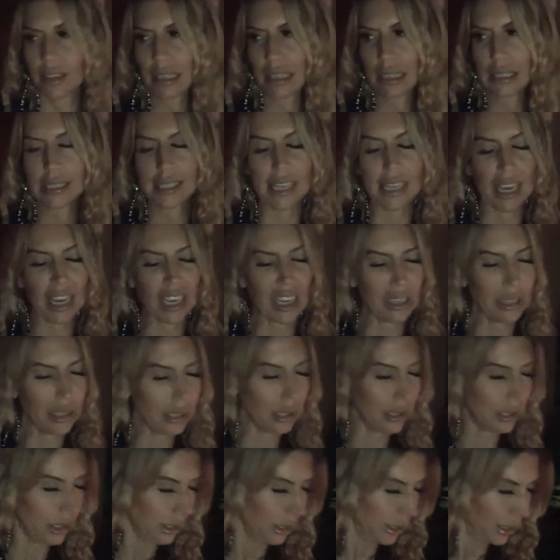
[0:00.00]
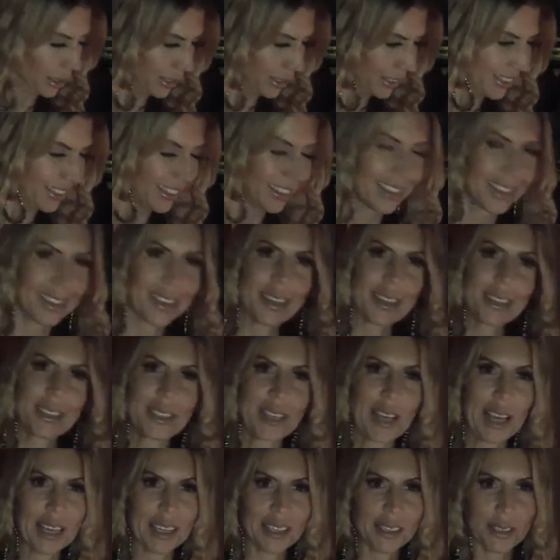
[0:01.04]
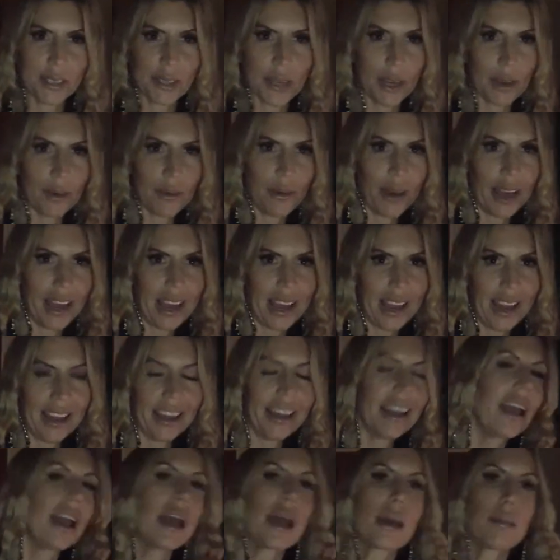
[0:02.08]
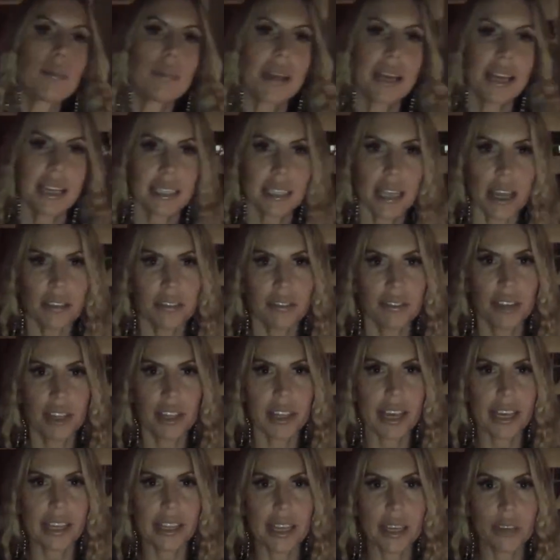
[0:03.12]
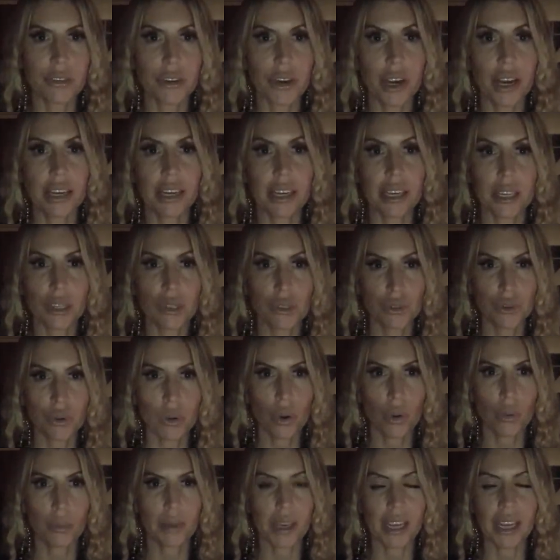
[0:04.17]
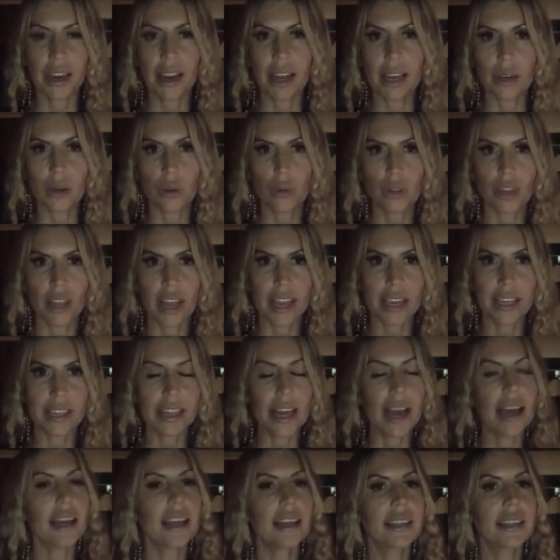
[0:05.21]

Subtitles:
it's like, it's like, stay away, because I feel like they try to control me and I don't like that.